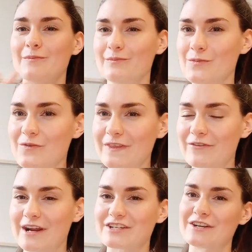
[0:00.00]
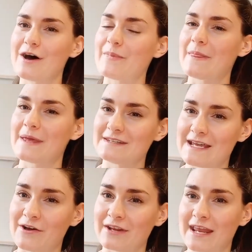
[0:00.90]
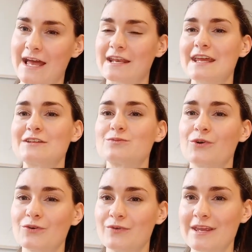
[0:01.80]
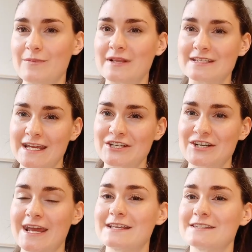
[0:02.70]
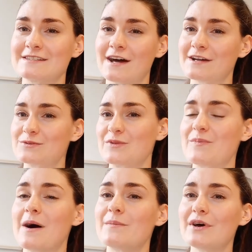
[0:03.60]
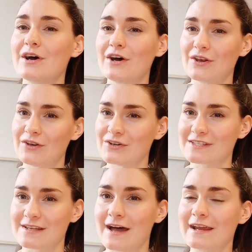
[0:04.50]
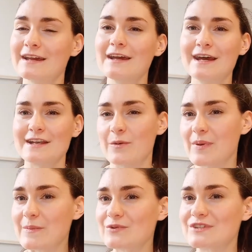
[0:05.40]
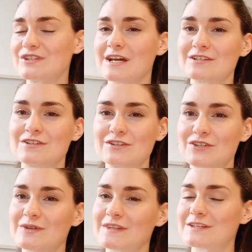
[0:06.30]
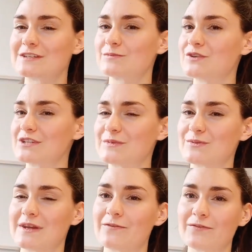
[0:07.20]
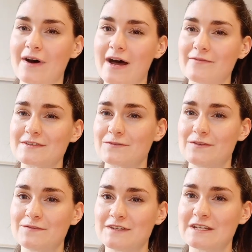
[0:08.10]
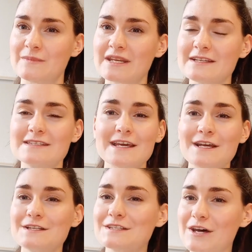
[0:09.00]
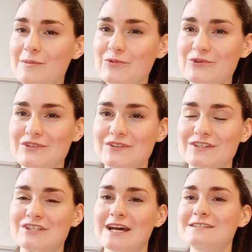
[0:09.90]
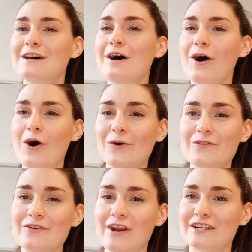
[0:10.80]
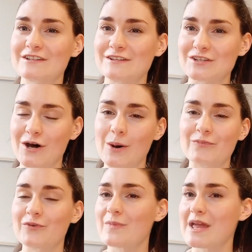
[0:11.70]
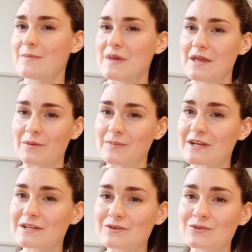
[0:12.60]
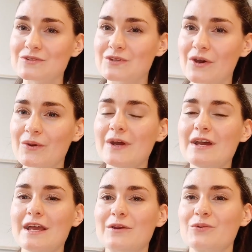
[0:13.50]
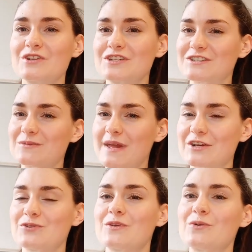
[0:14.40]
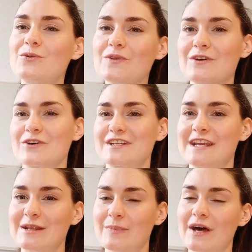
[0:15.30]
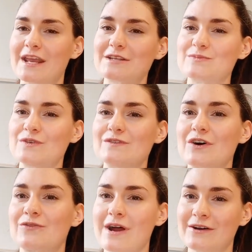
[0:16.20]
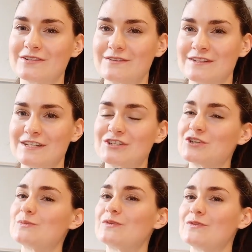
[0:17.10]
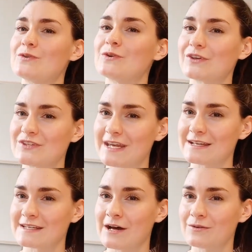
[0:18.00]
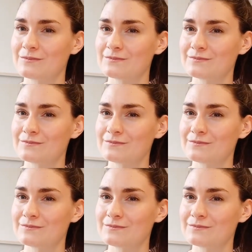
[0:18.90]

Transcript: moving the erection up and then down again is what a rehabilitation exercise with a pump looks like. Now, people suggest doing this usually between 5 to 15 minutes. Some also suggest hold the erection at the top for maybe a minute or so in order just to make sure that all the oxygenated blood has moved around the tissue before you take it down.